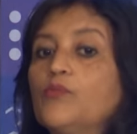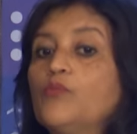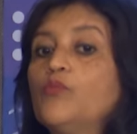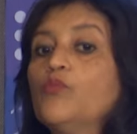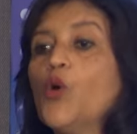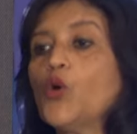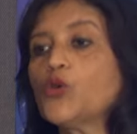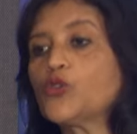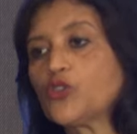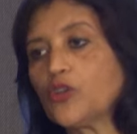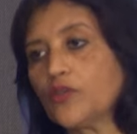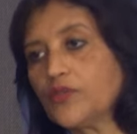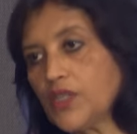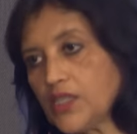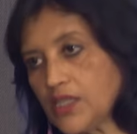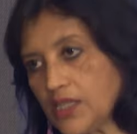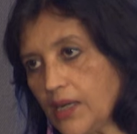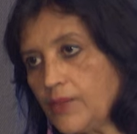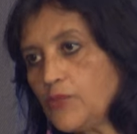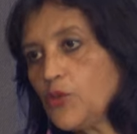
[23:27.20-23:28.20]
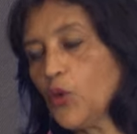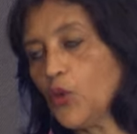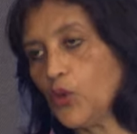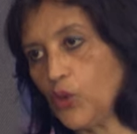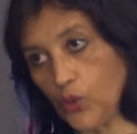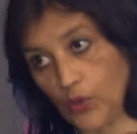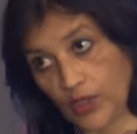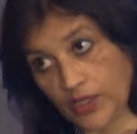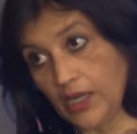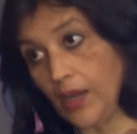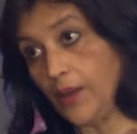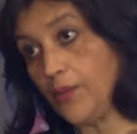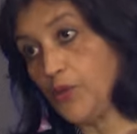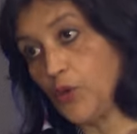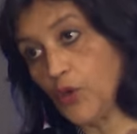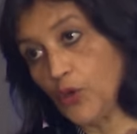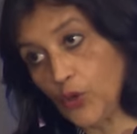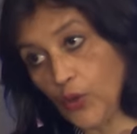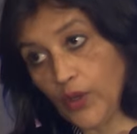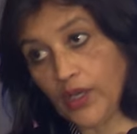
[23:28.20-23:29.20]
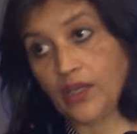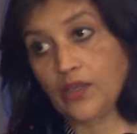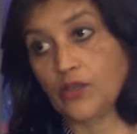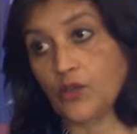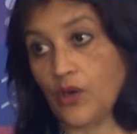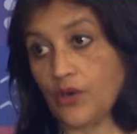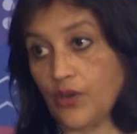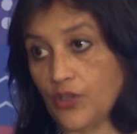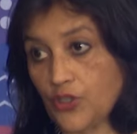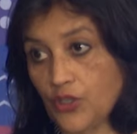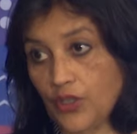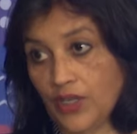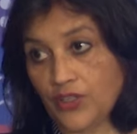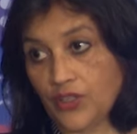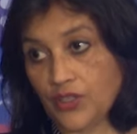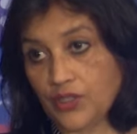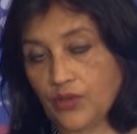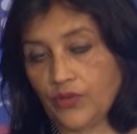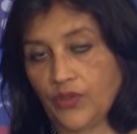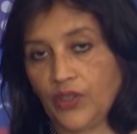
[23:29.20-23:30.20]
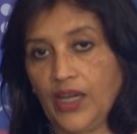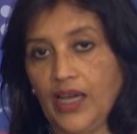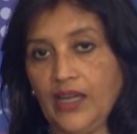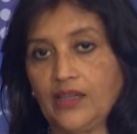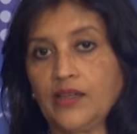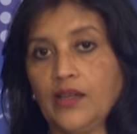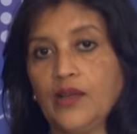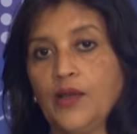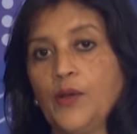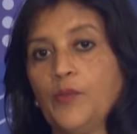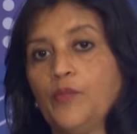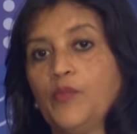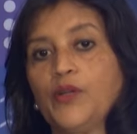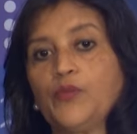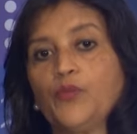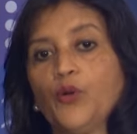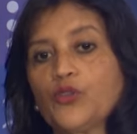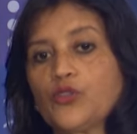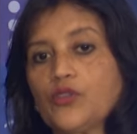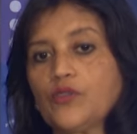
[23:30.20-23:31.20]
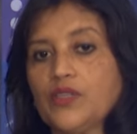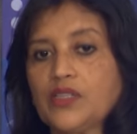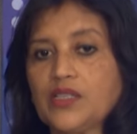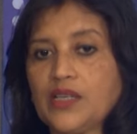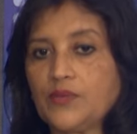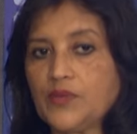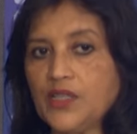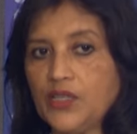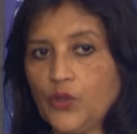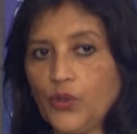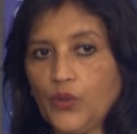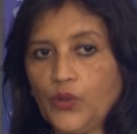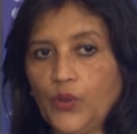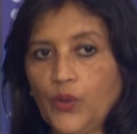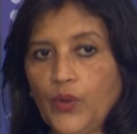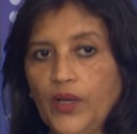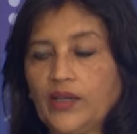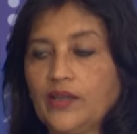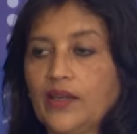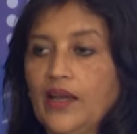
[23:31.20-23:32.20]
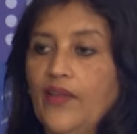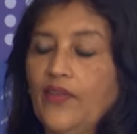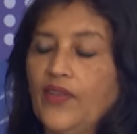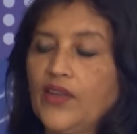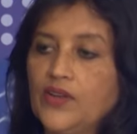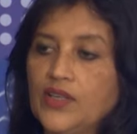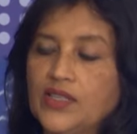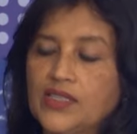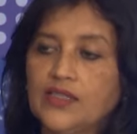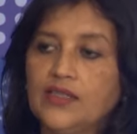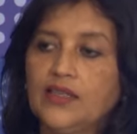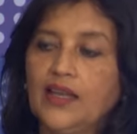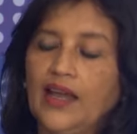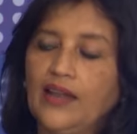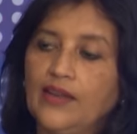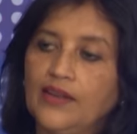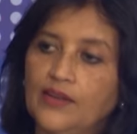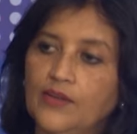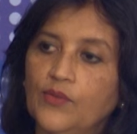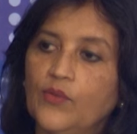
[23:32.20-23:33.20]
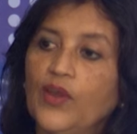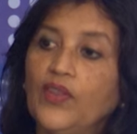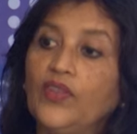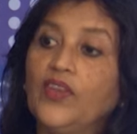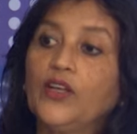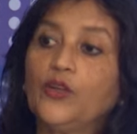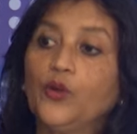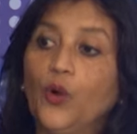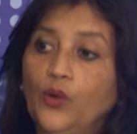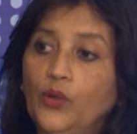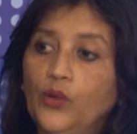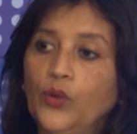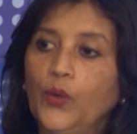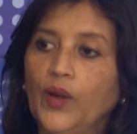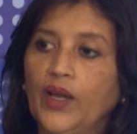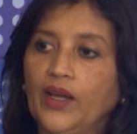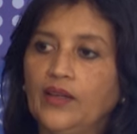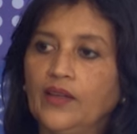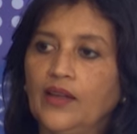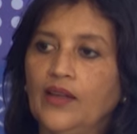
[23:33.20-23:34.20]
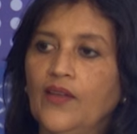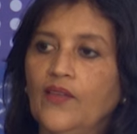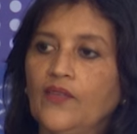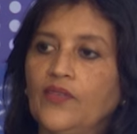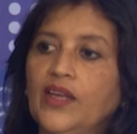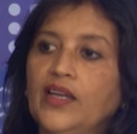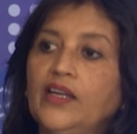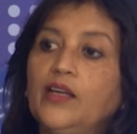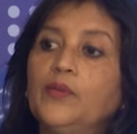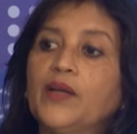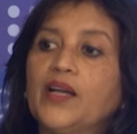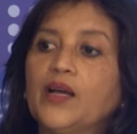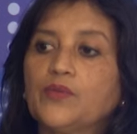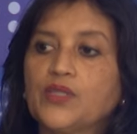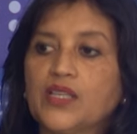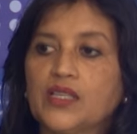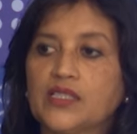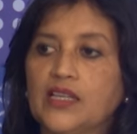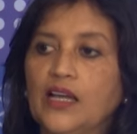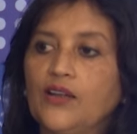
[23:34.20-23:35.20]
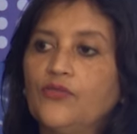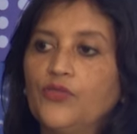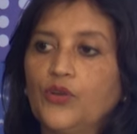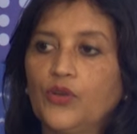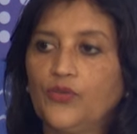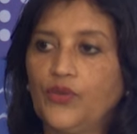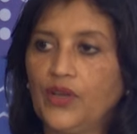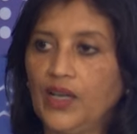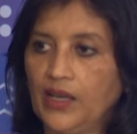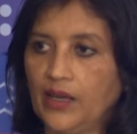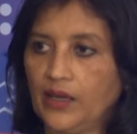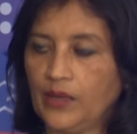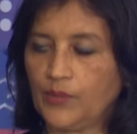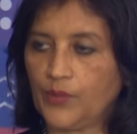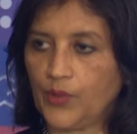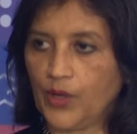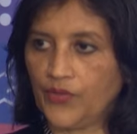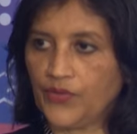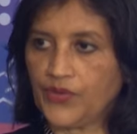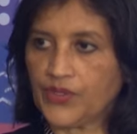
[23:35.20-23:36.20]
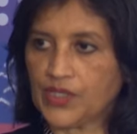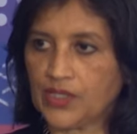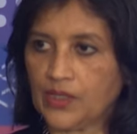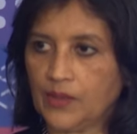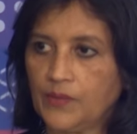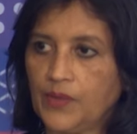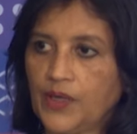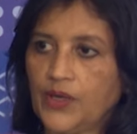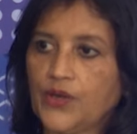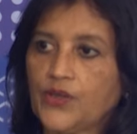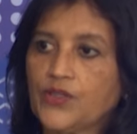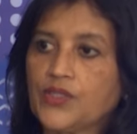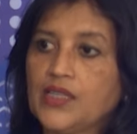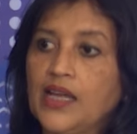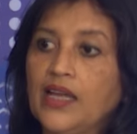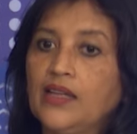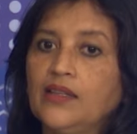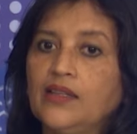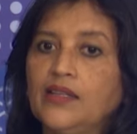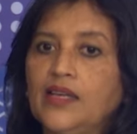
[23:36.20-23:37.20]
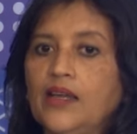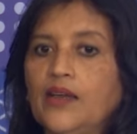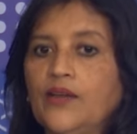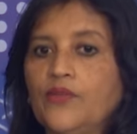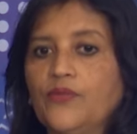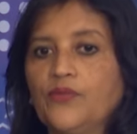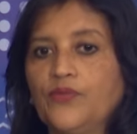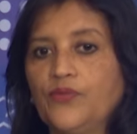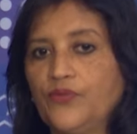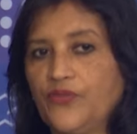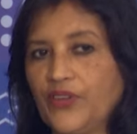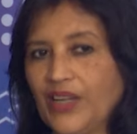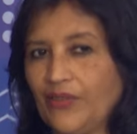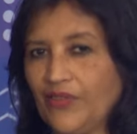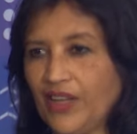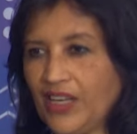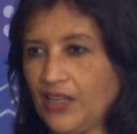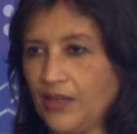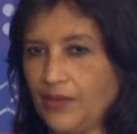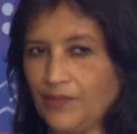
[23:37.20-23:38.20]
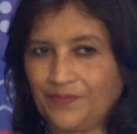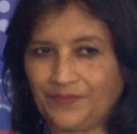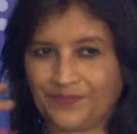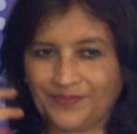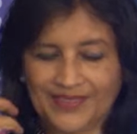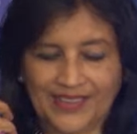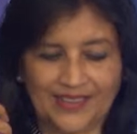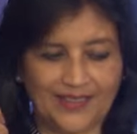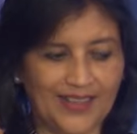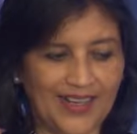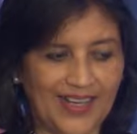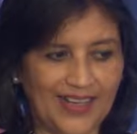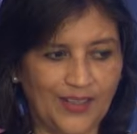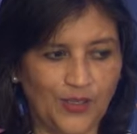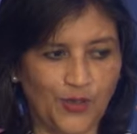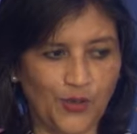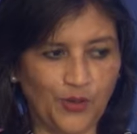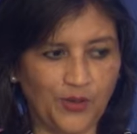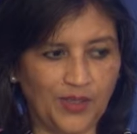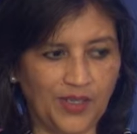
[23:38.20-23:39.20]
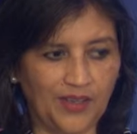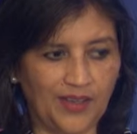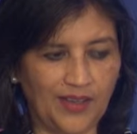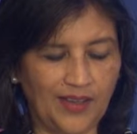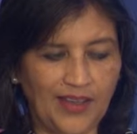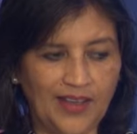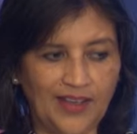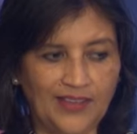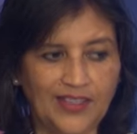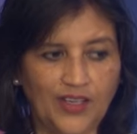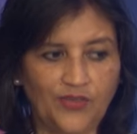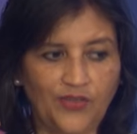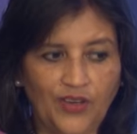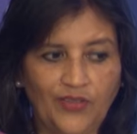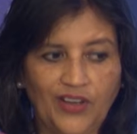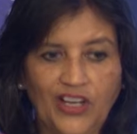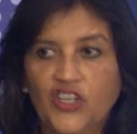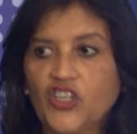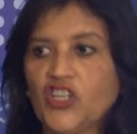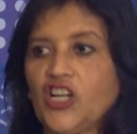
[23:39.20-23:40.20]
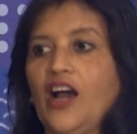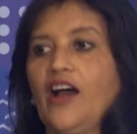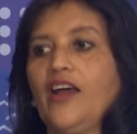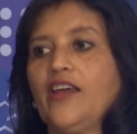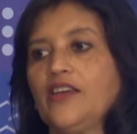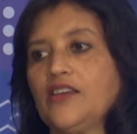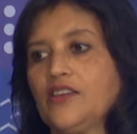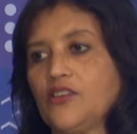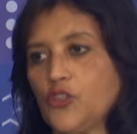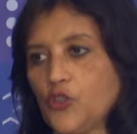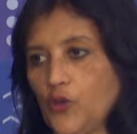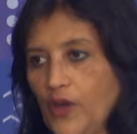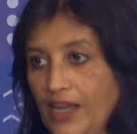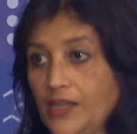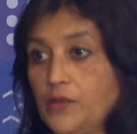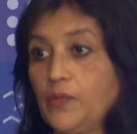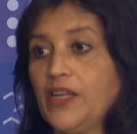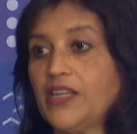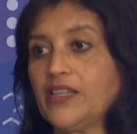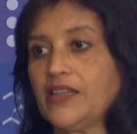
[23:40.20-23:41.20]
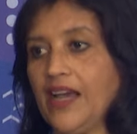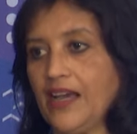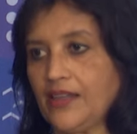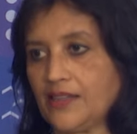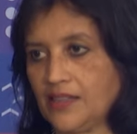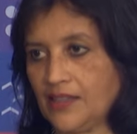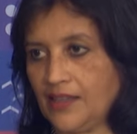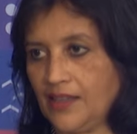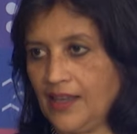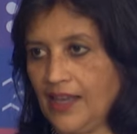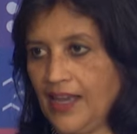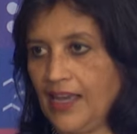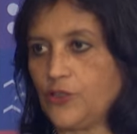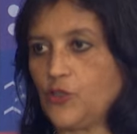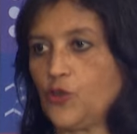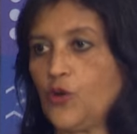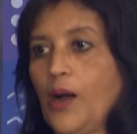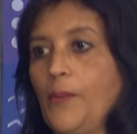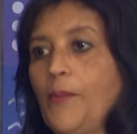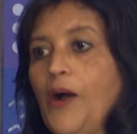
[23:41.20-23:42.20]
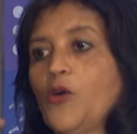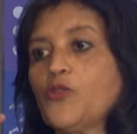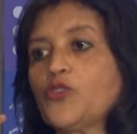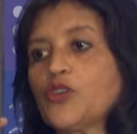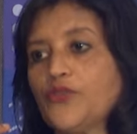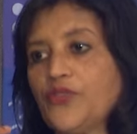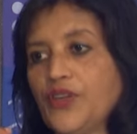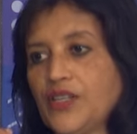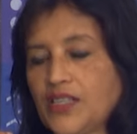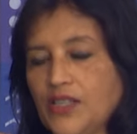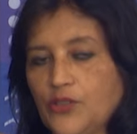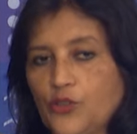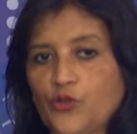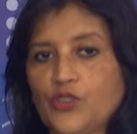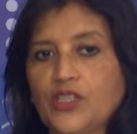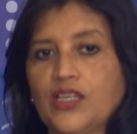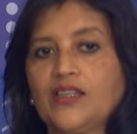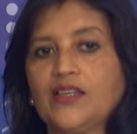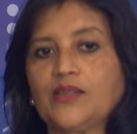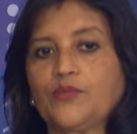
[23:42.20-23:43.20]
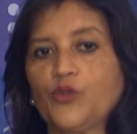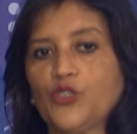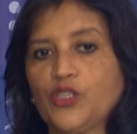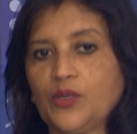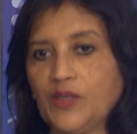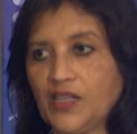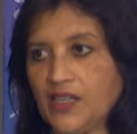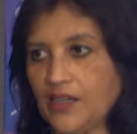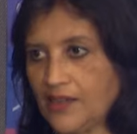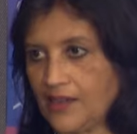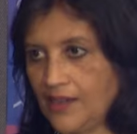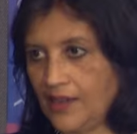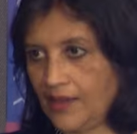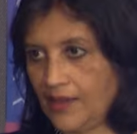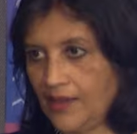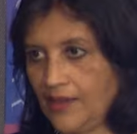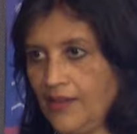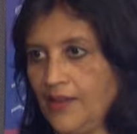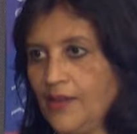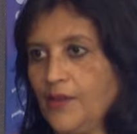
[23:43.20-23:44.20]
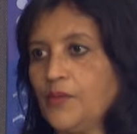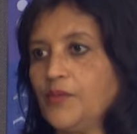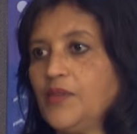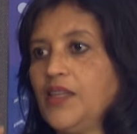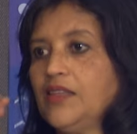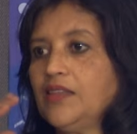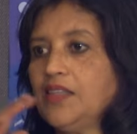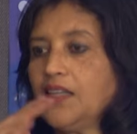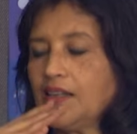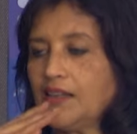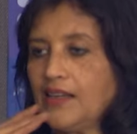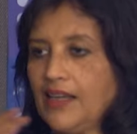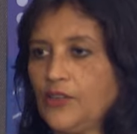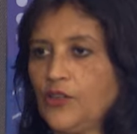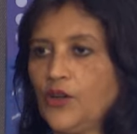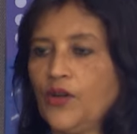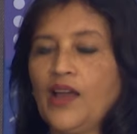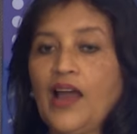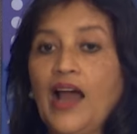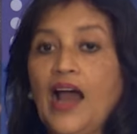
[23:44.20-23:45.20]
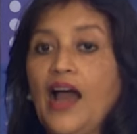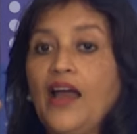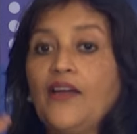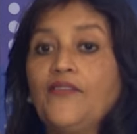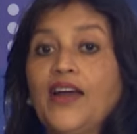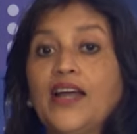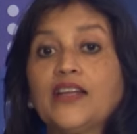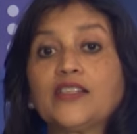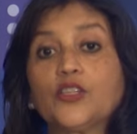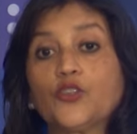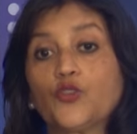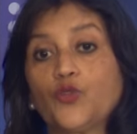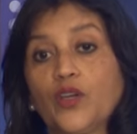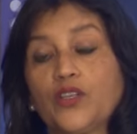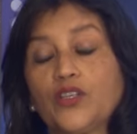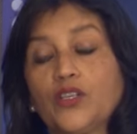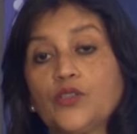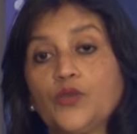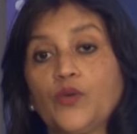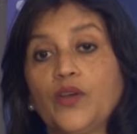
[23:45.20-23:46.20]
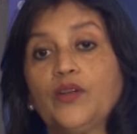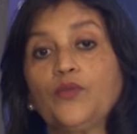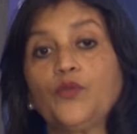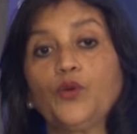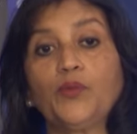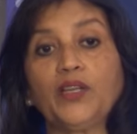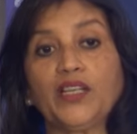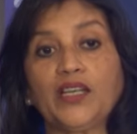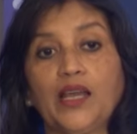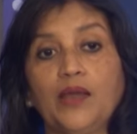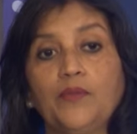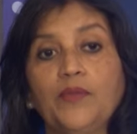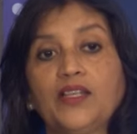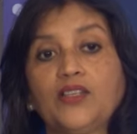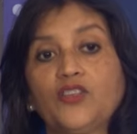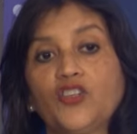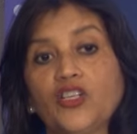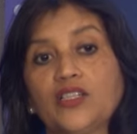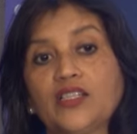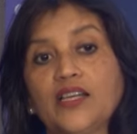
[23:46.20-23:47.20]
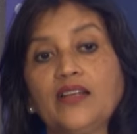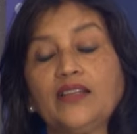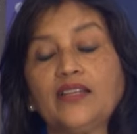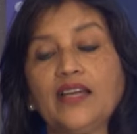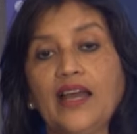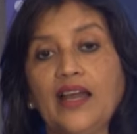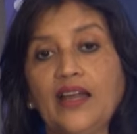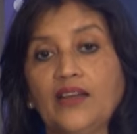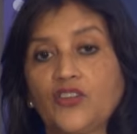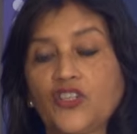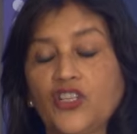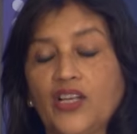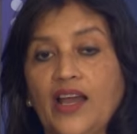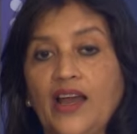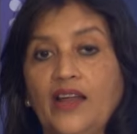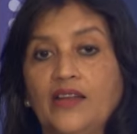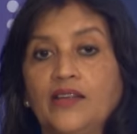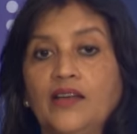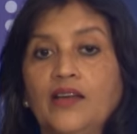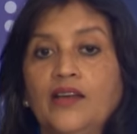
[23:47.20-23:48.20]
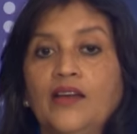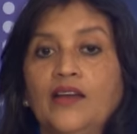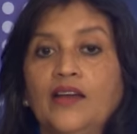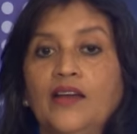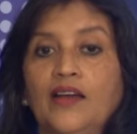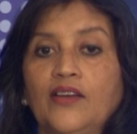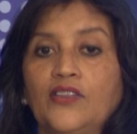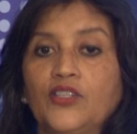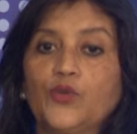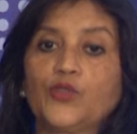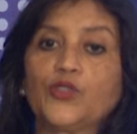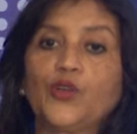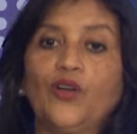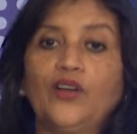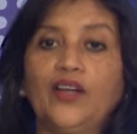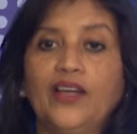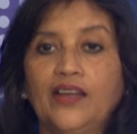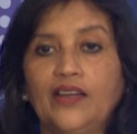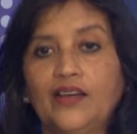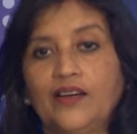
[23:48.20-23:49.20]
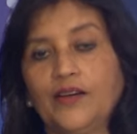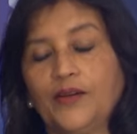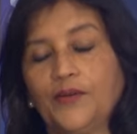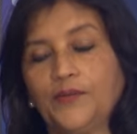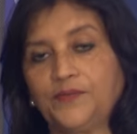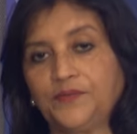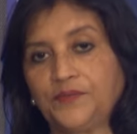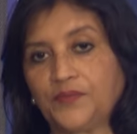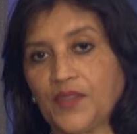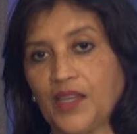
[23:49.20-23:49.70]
most of the time don't do it. I mean, you're doing it, congratulations for that. But most of the time they don't do it. And the reason, and when they don't do it, then it becomes a self-fulfilling prophecy, because then they feel very, like, you know, they feel very shy to admit that and to come out of it and to say that mujhe bhi karna hai. Then they kind of, I've had situations where a woman came and she said she was already a